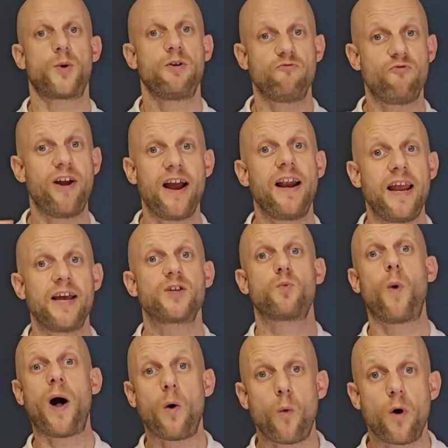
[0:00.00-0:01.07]
So it really
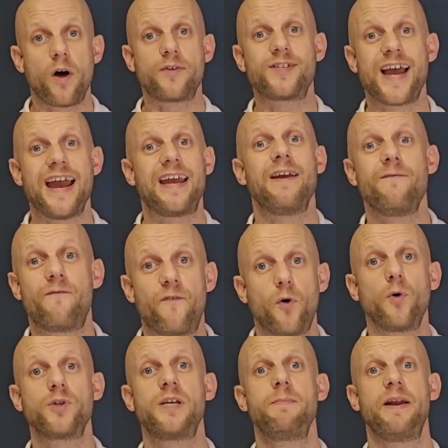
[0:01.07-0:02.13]
is well worth taking
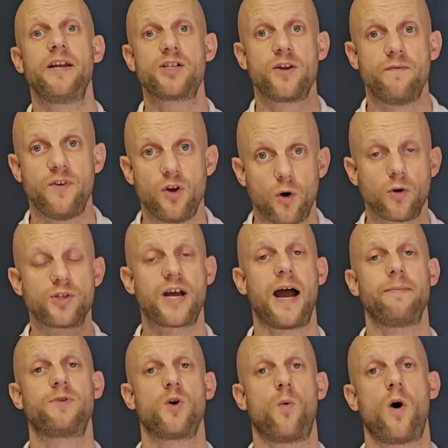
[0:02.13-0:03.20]
40 minutes of your
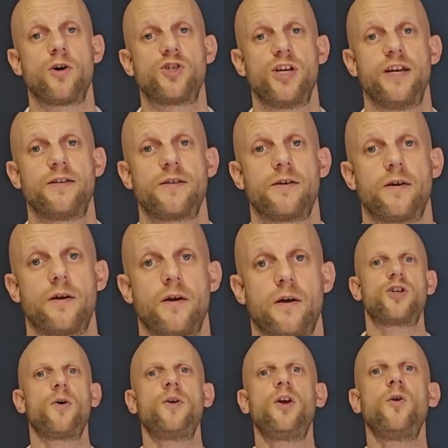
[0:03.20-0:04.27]
time to watch it.
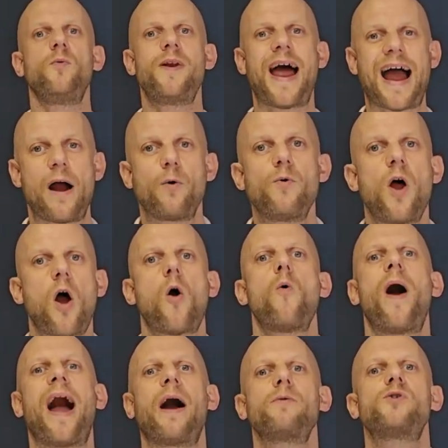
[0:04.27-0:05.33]
So you now
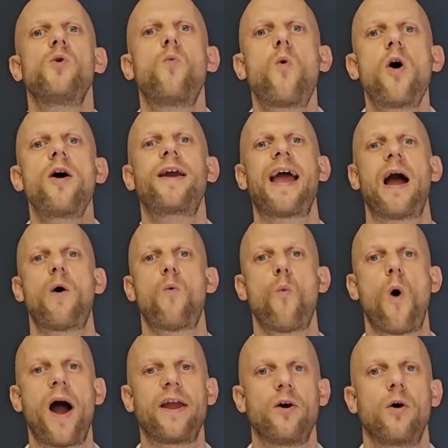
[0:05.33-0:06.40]
know how to work
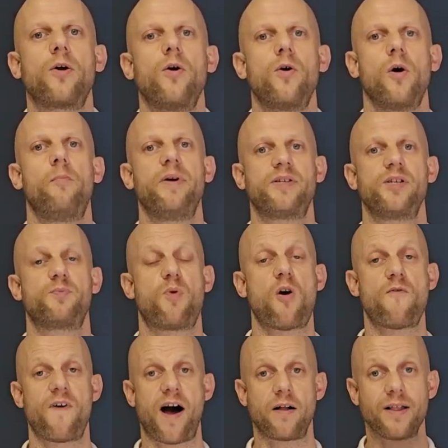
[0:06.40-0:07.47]
out why your Google business
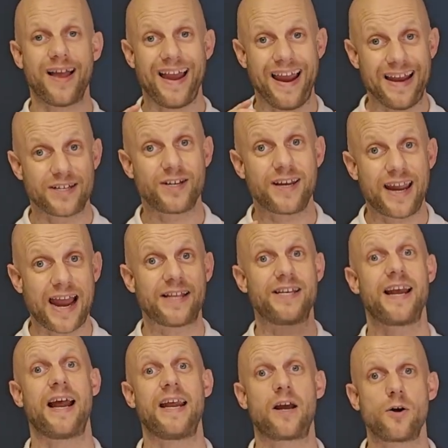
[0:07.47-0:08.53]
profile isn't
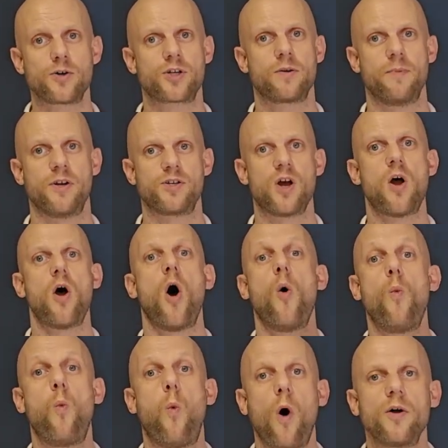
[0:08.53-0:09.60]
getting any customers
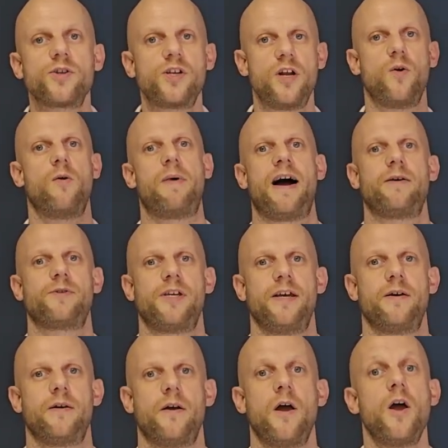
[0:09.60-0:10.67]
and what to do about
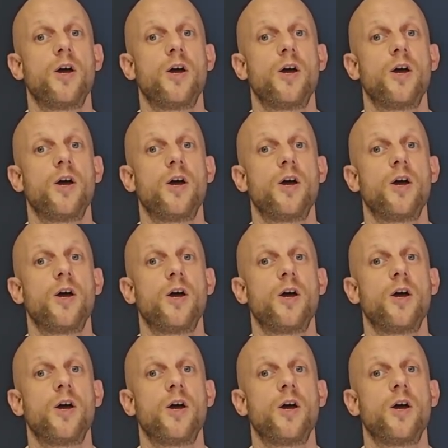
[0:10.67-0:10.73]
it.